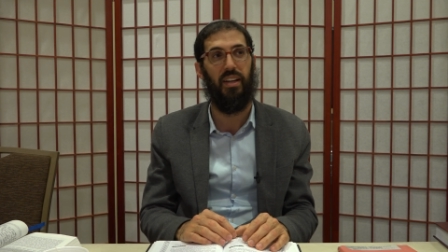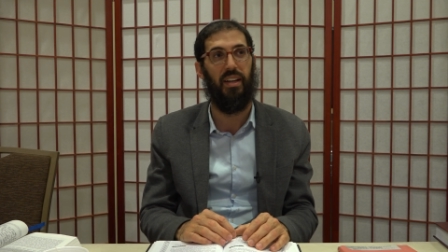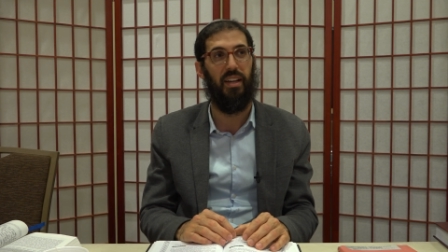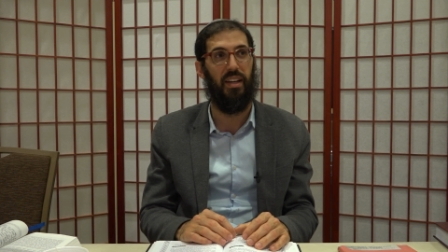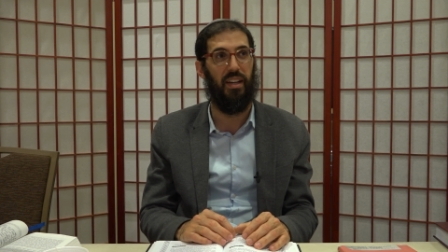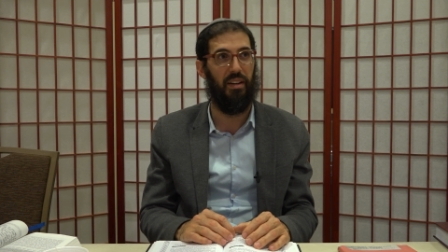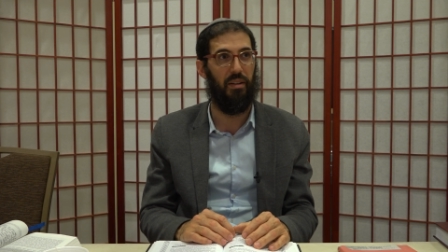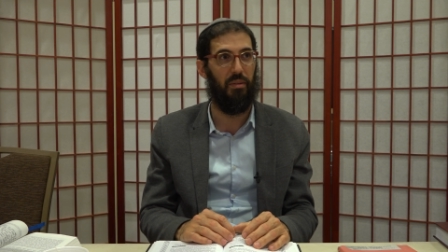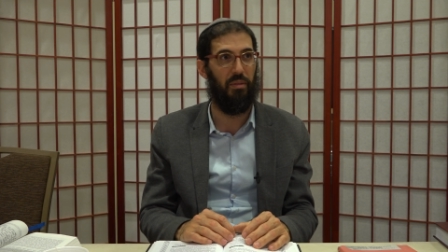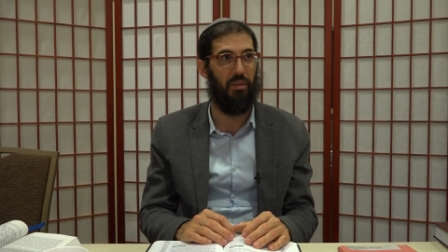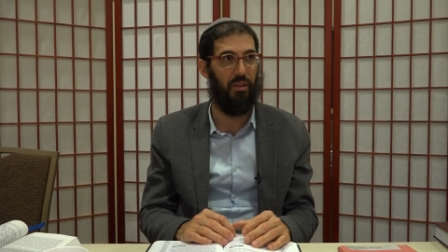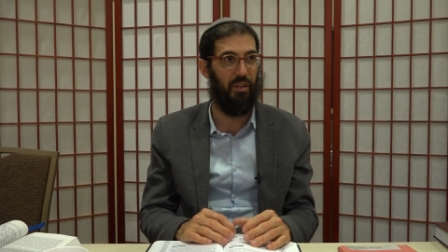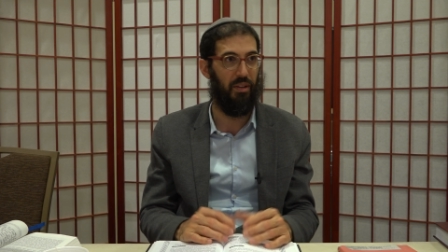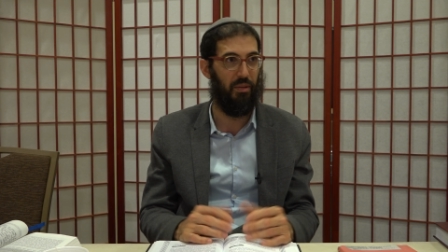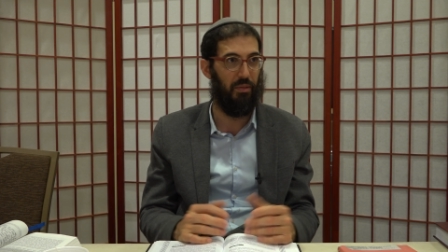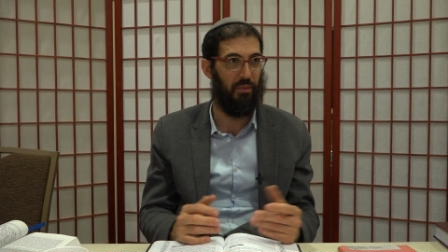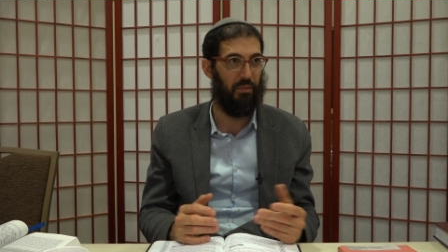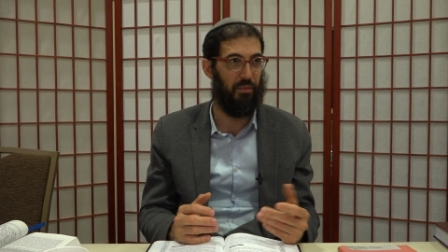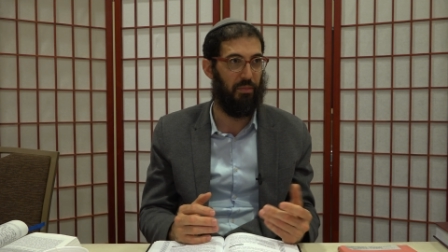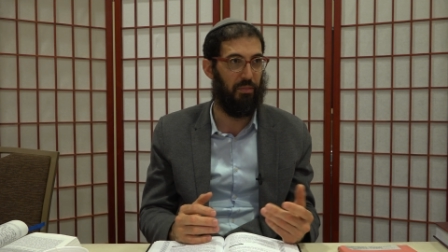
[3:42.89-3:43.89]
in,
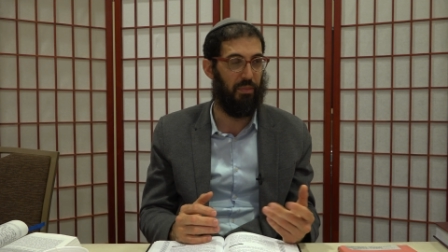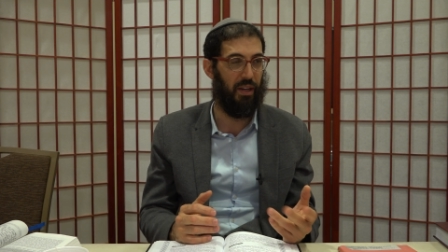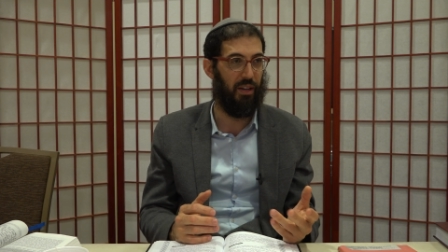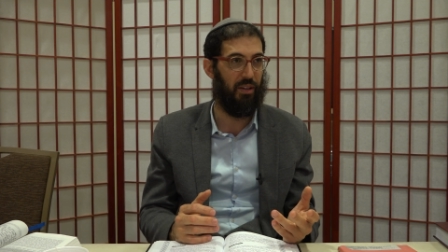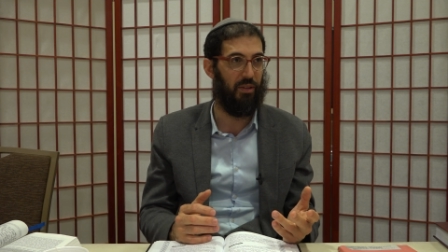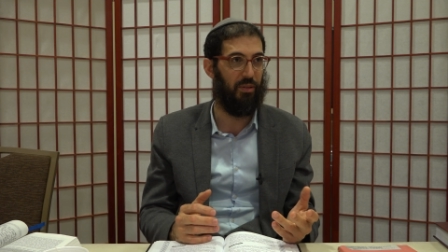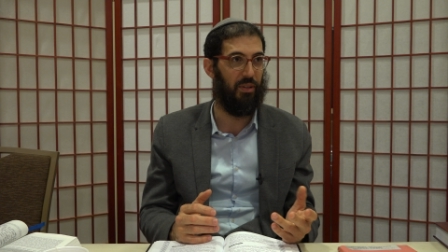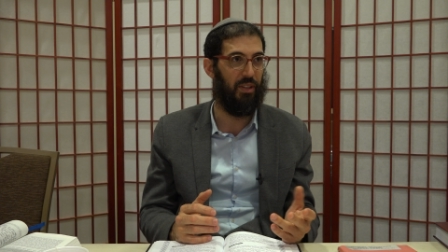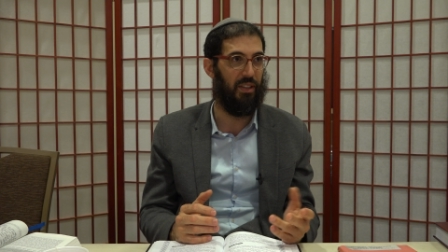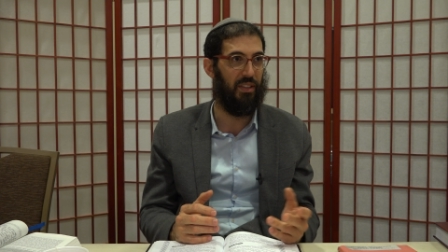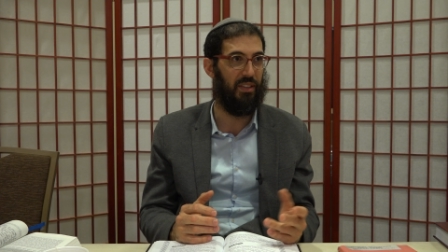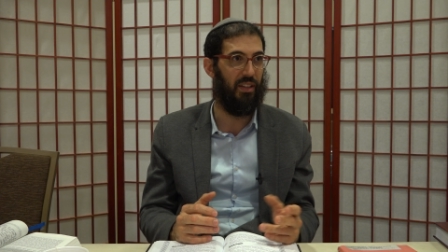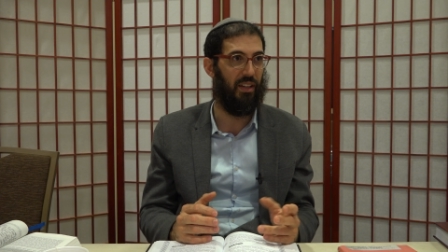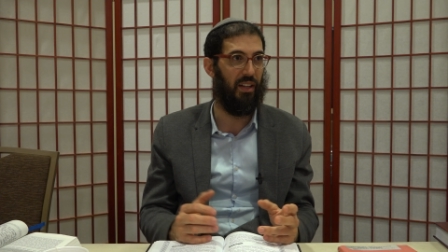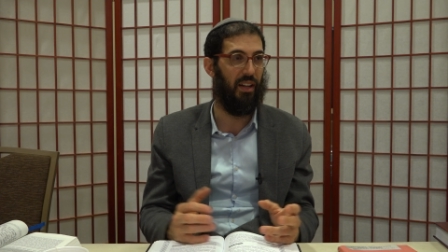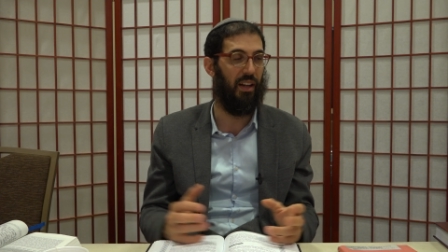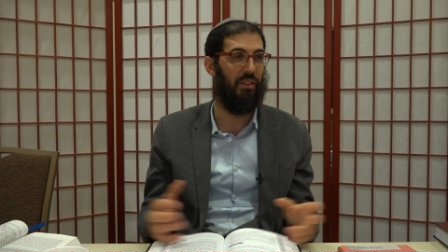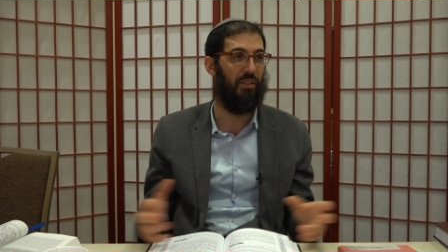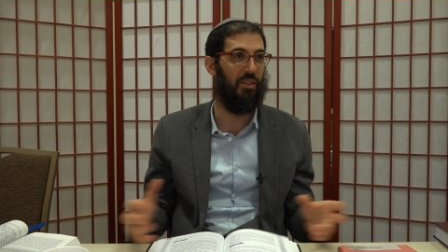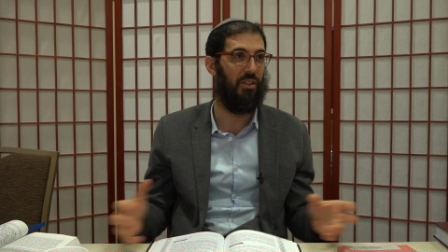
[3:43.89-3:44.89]
in bakeries, a
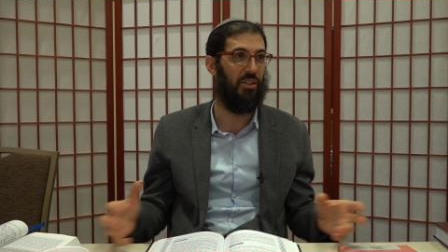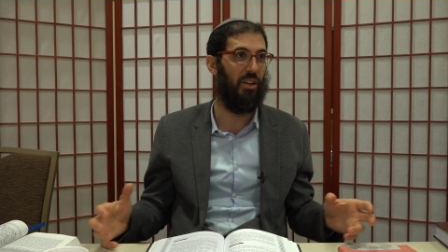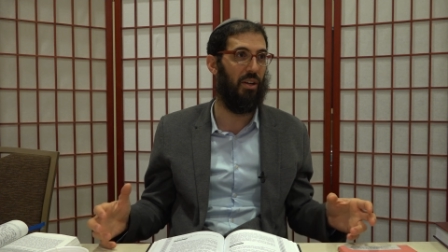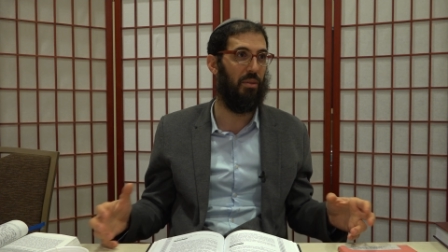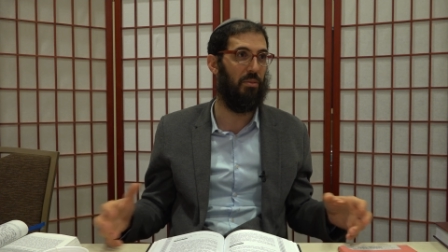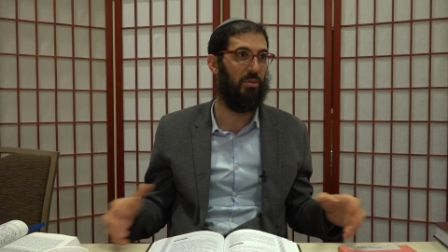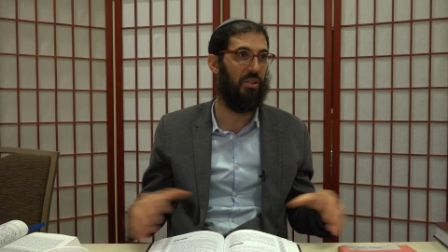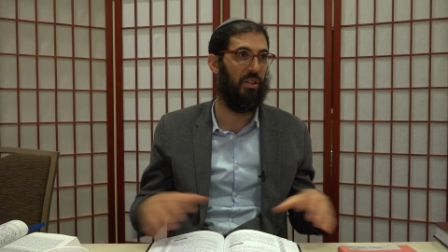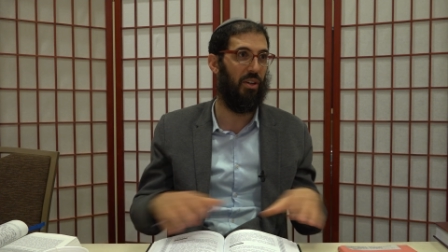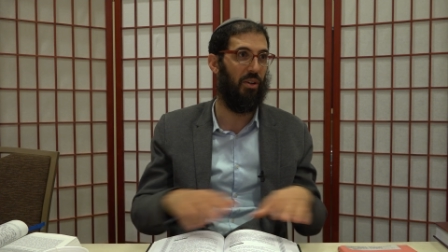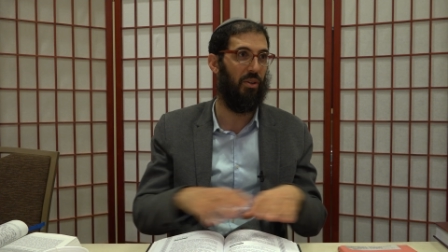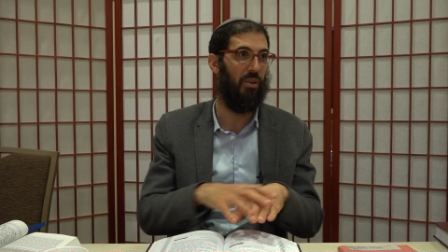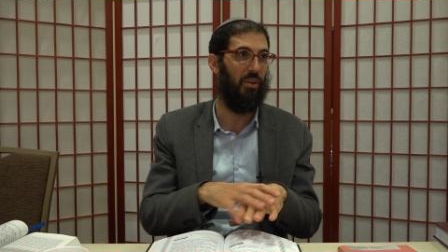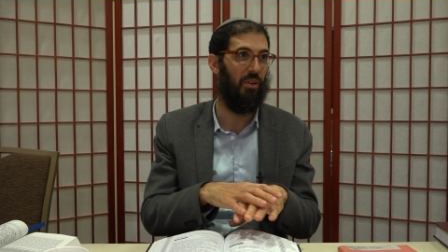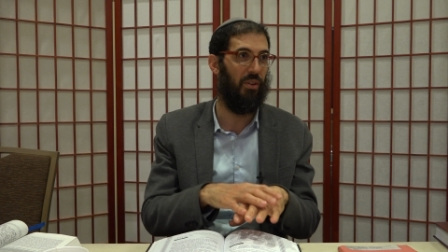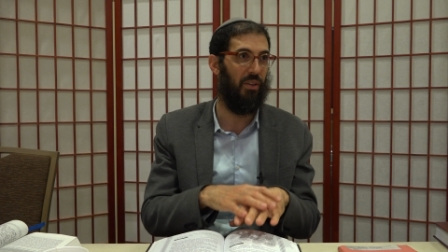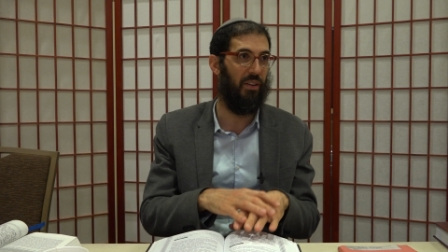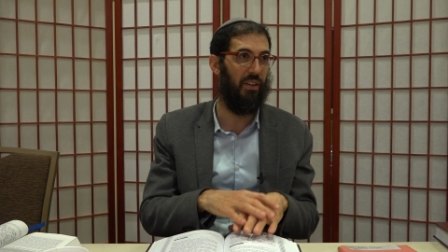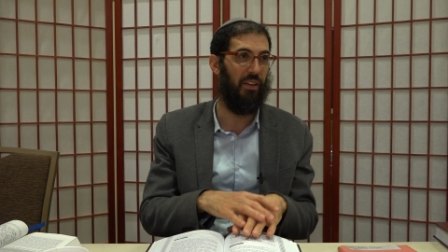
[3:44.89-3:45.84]
lot of the times they're all,